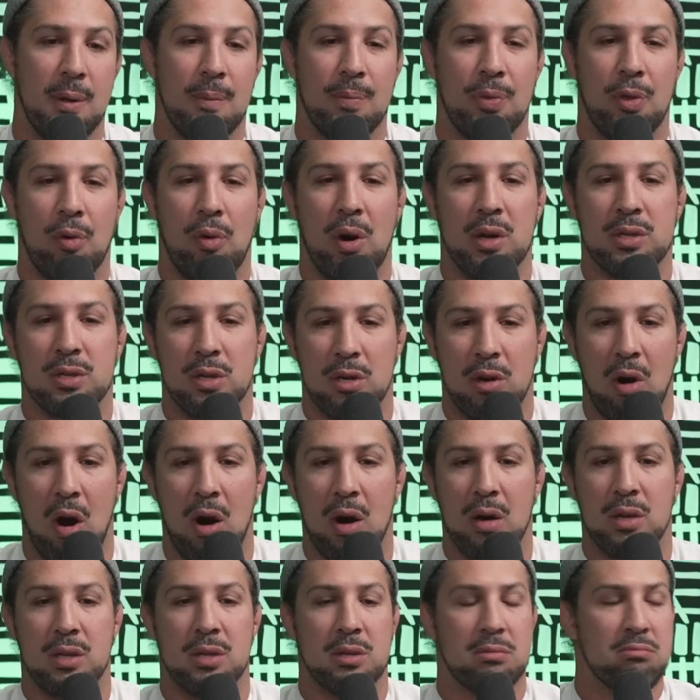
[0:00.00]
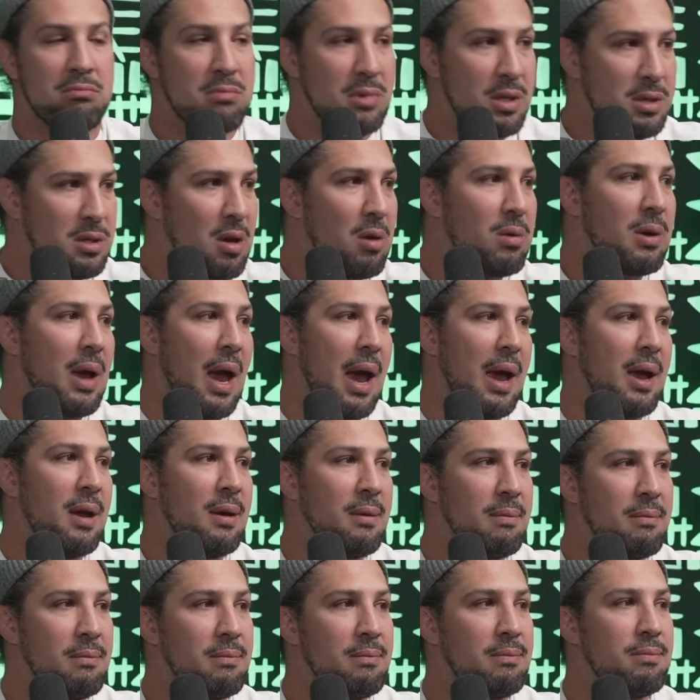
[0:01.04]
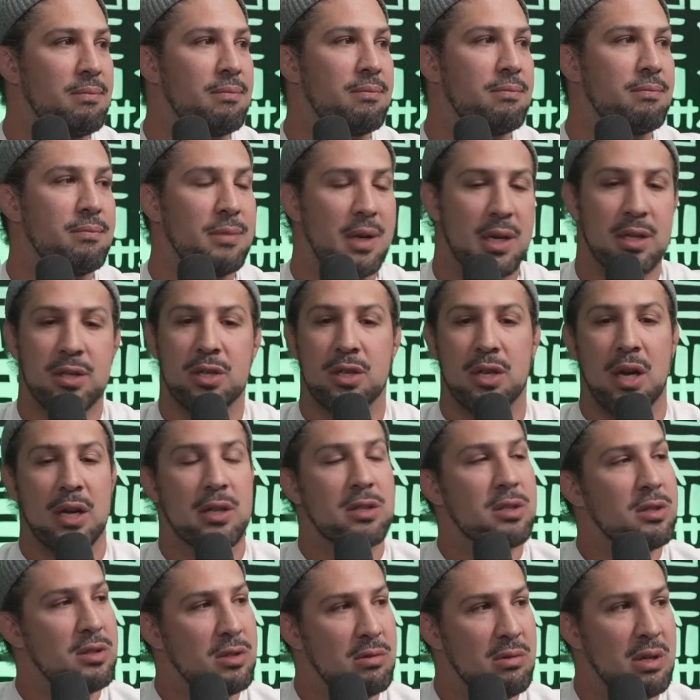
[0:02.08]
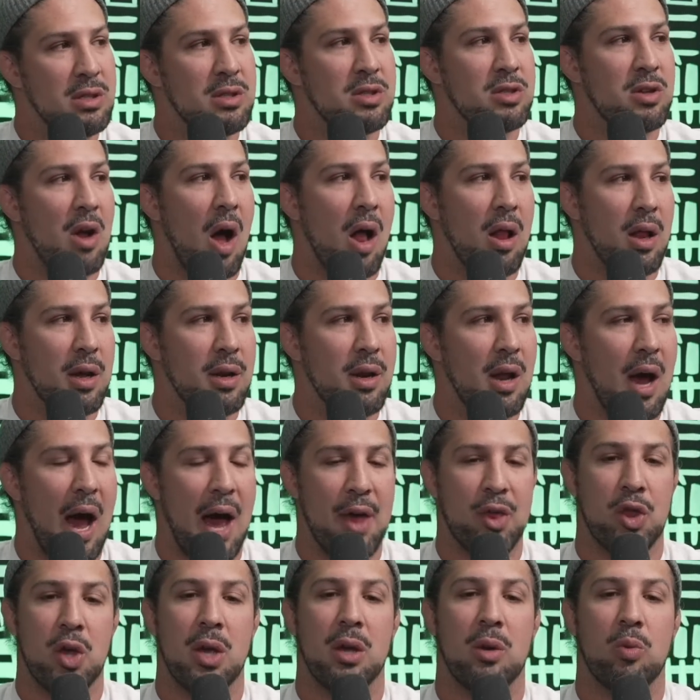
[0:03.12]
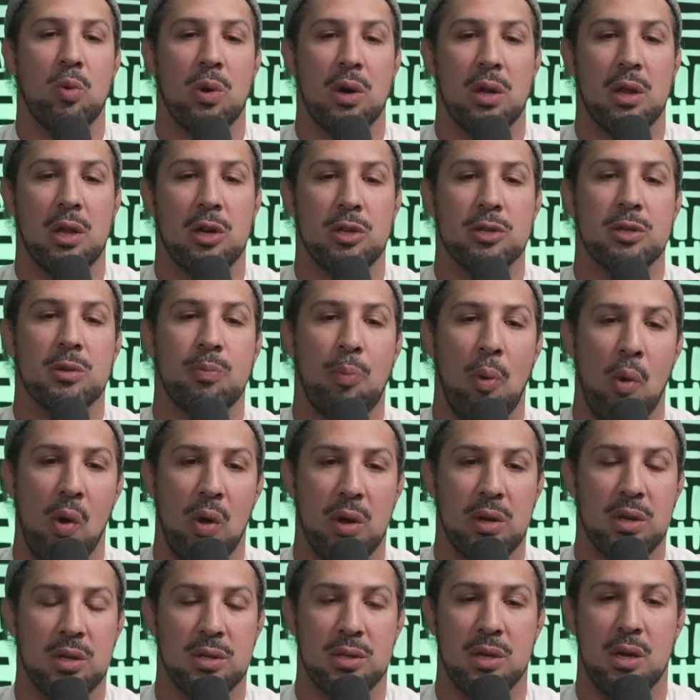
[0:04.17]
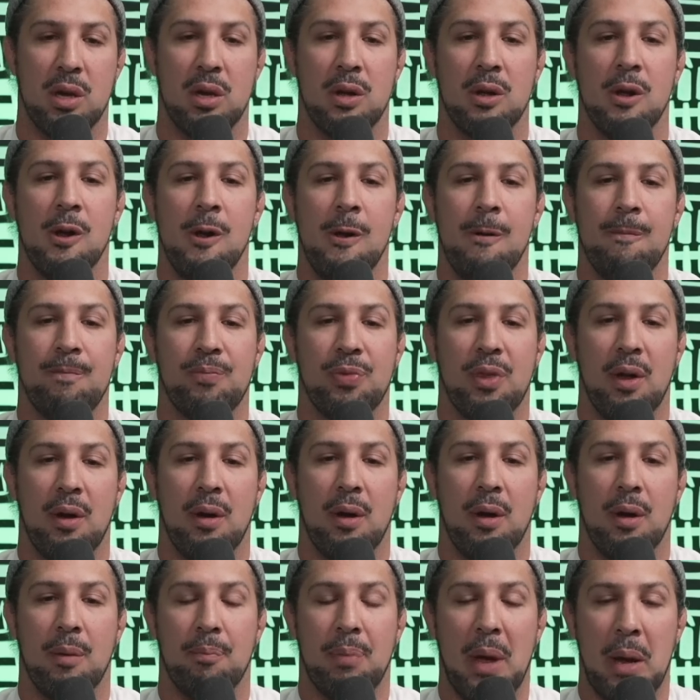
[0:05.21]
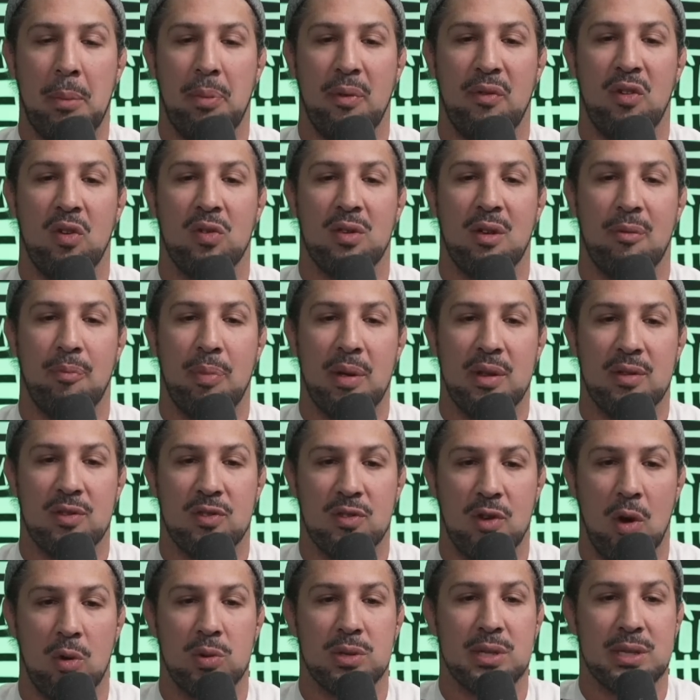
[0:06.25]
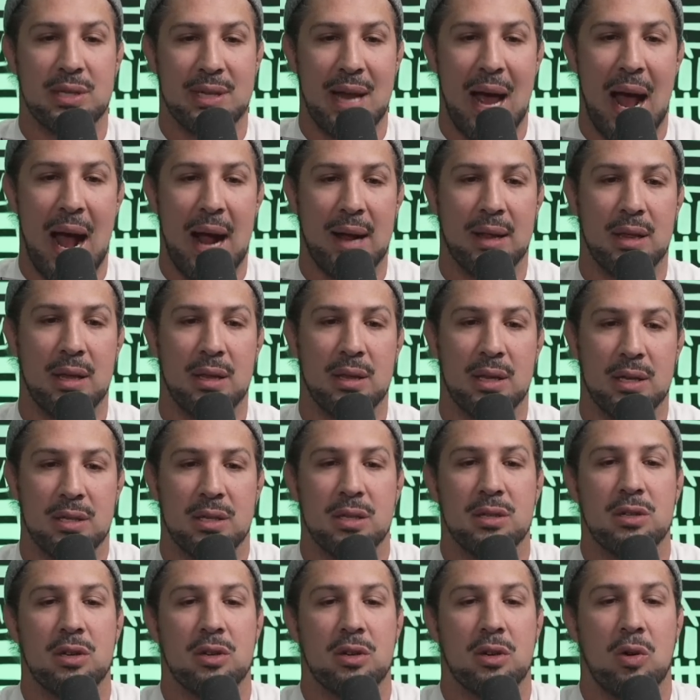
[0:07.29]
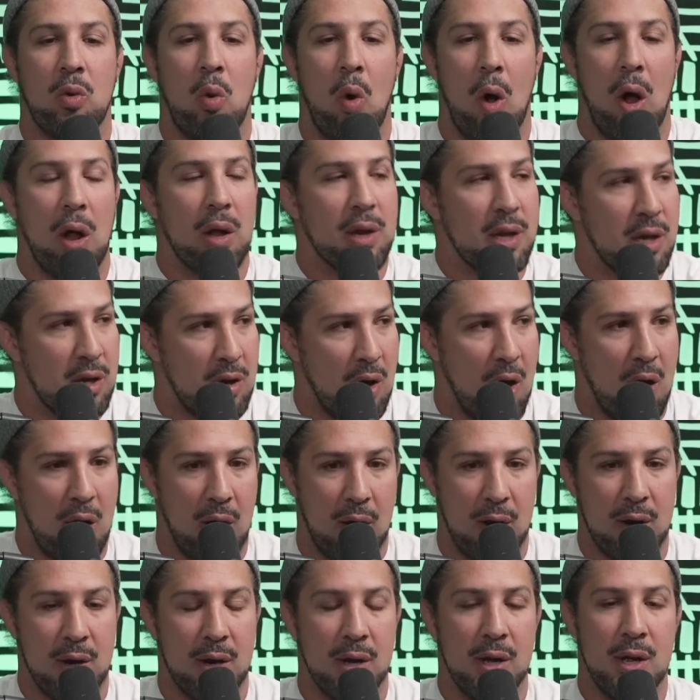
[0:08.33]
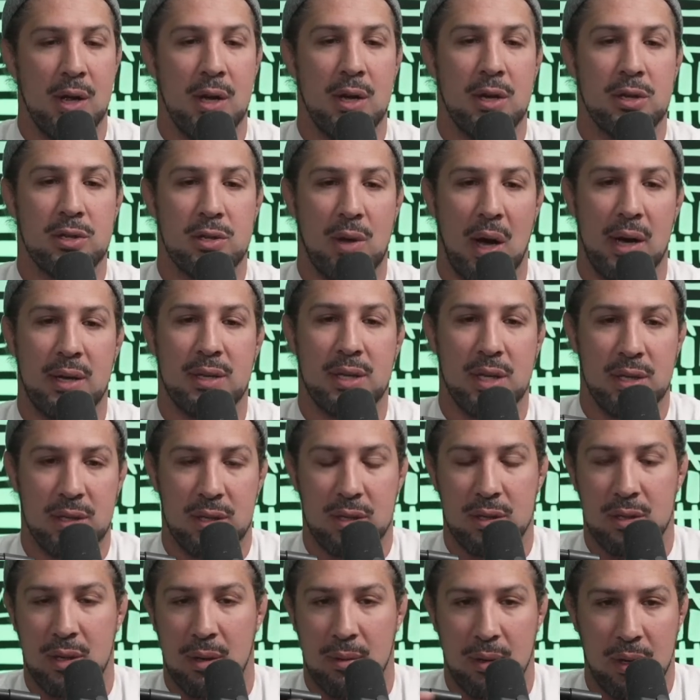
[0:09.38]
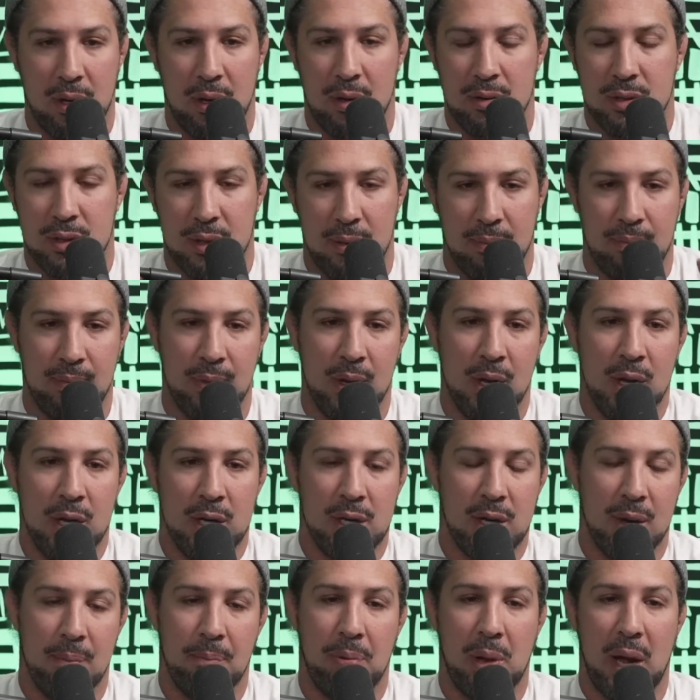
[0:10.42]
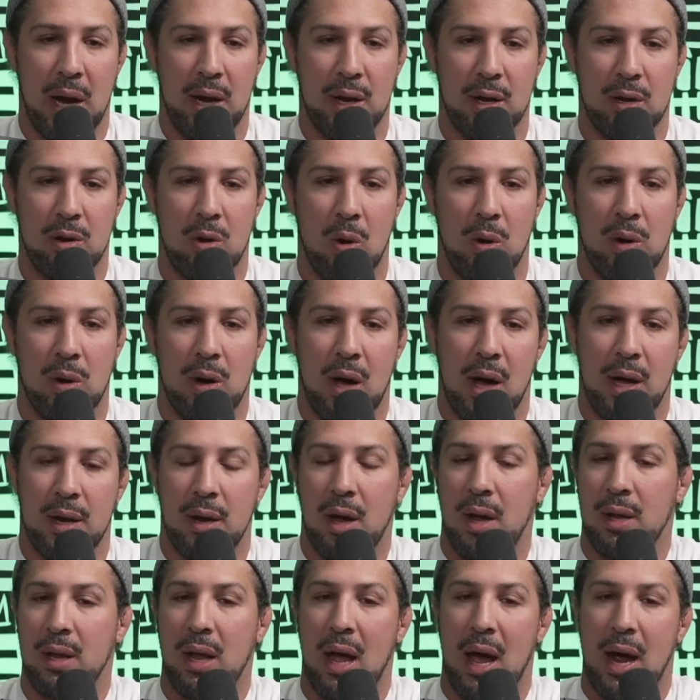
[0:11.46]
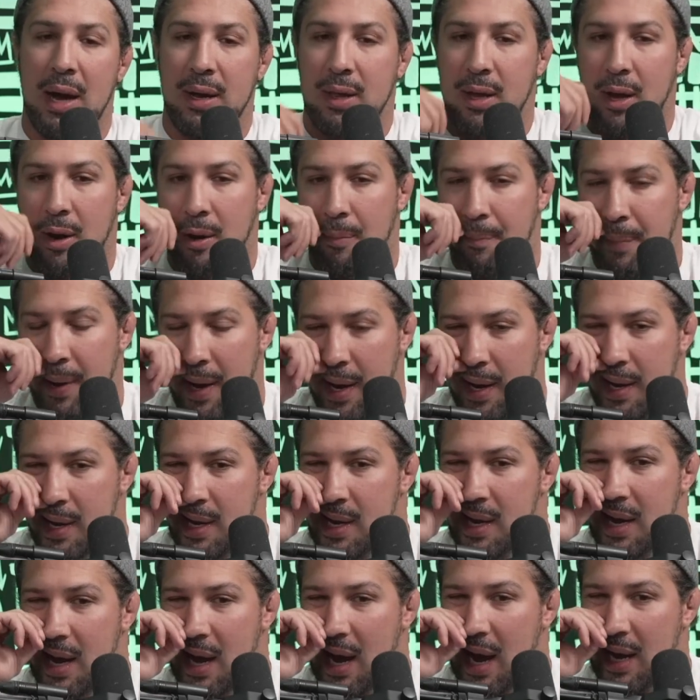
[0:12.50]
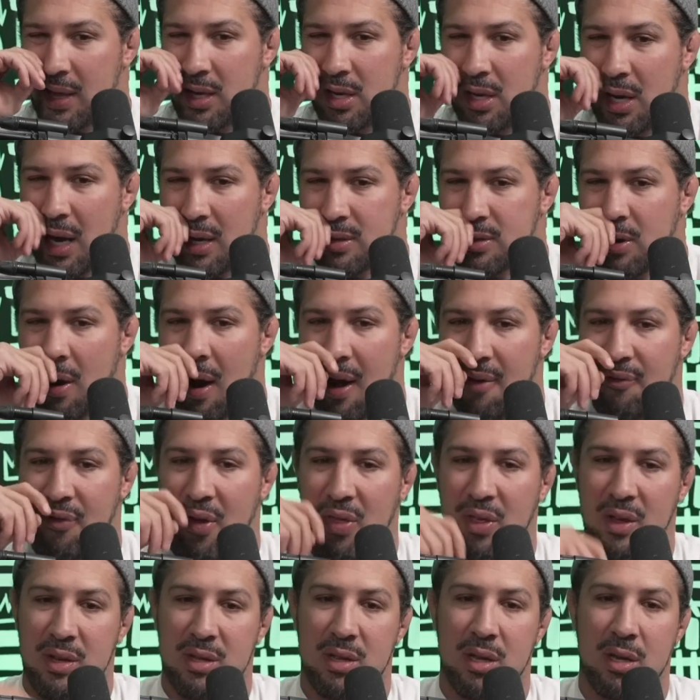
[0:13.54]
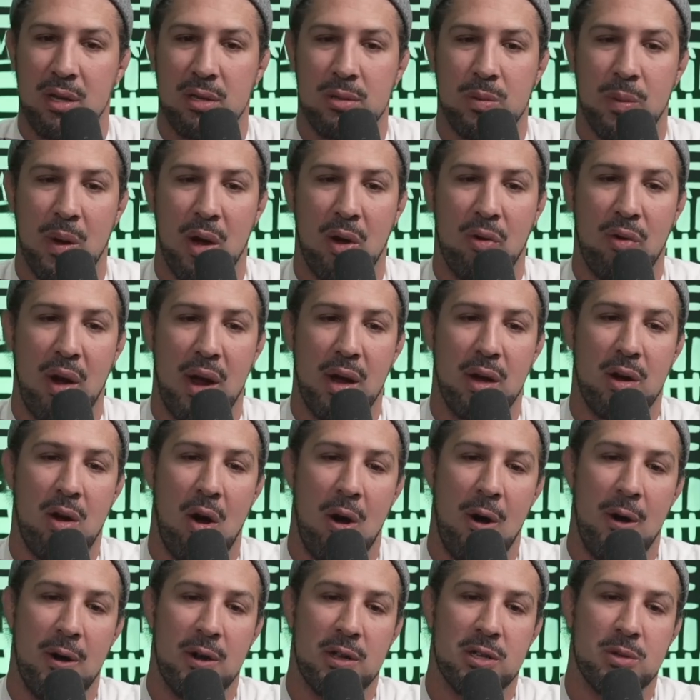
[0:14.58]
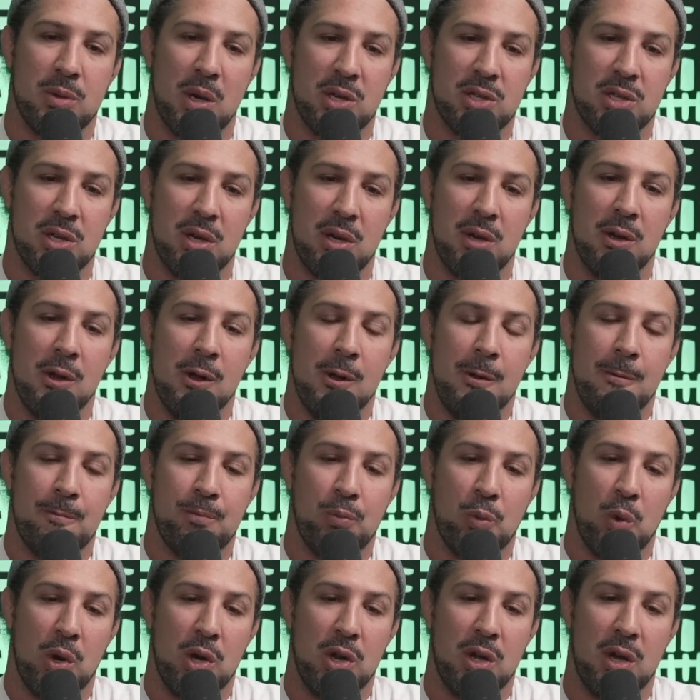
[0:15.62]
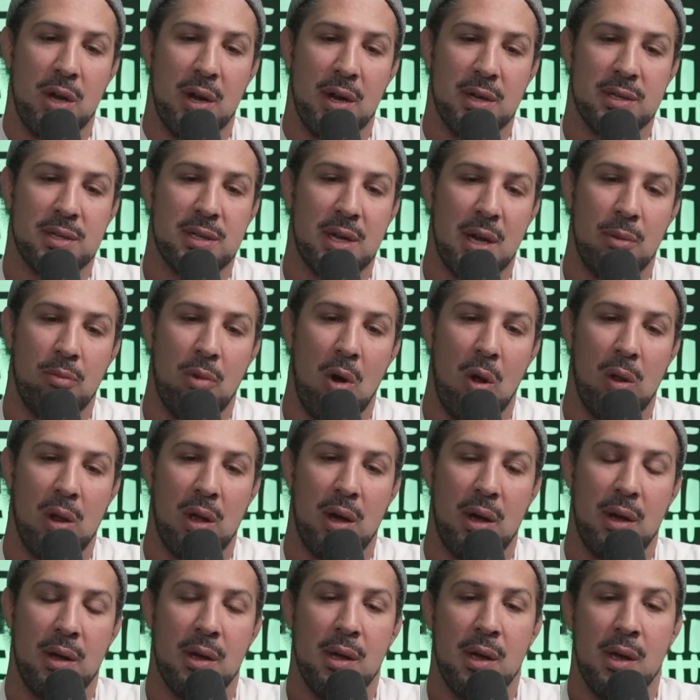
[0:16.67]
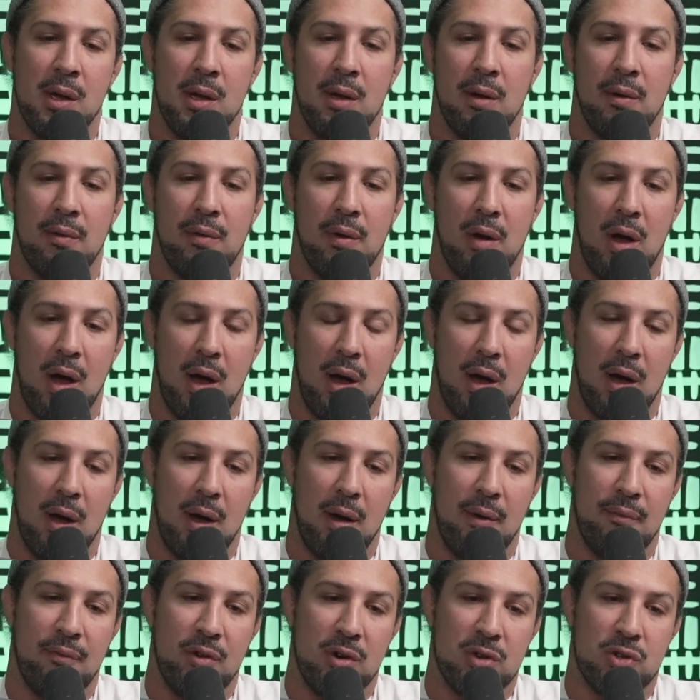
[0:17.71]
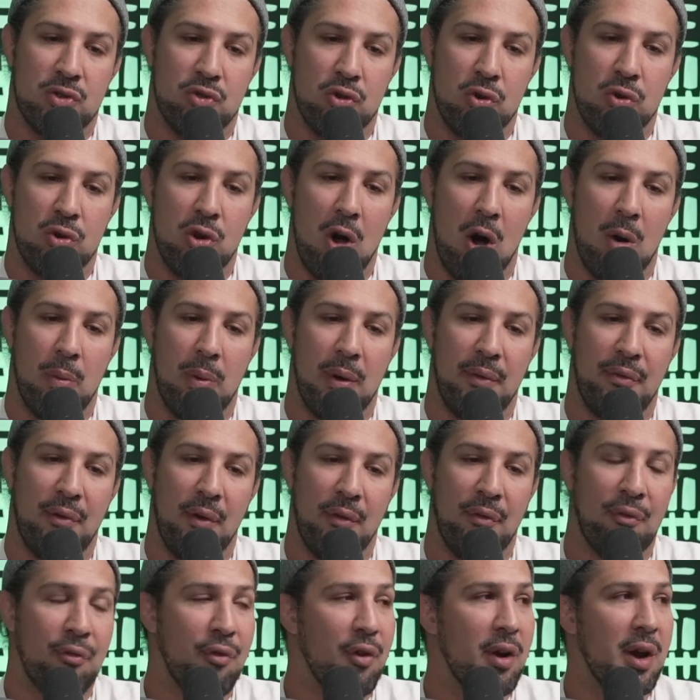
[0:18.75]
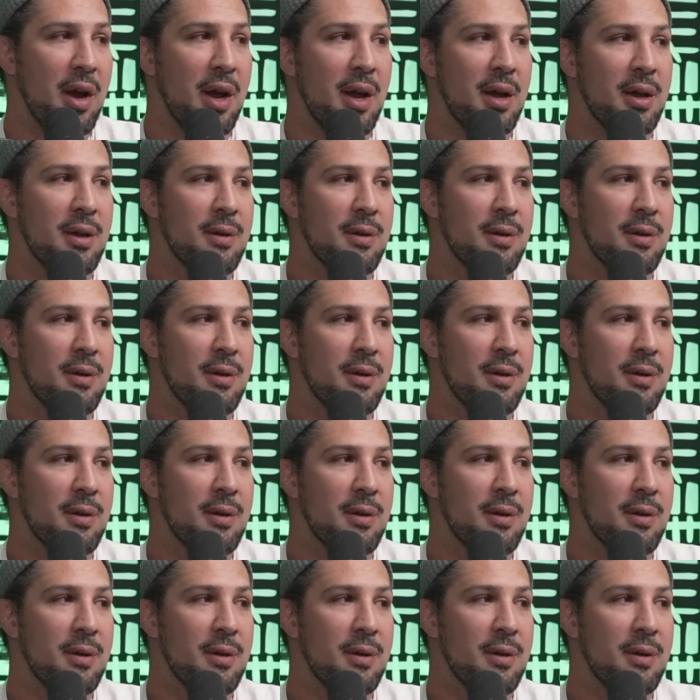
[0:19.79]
The rest of the cards, it's okay. It's it's it's solid. I think we're a little spoiled because the the pay per views have been so stacked. This is a quality card, so I see some you know some complaining going on online there, but I think guys are off on this. Things being a great card, especially when you get a steamroller uh, versus Drew Dober for free